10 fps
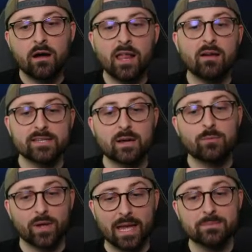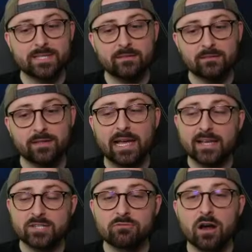I like double captain.
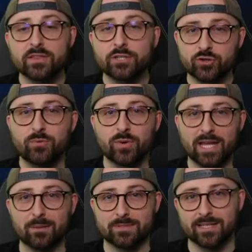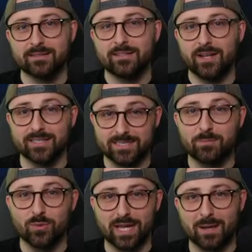Yeah, so rather than triple captain, you got
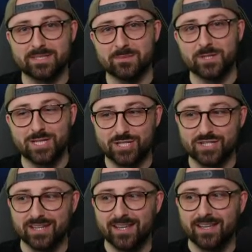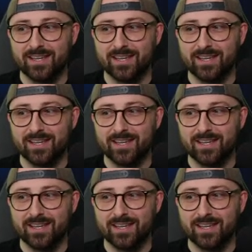double captain, which is just...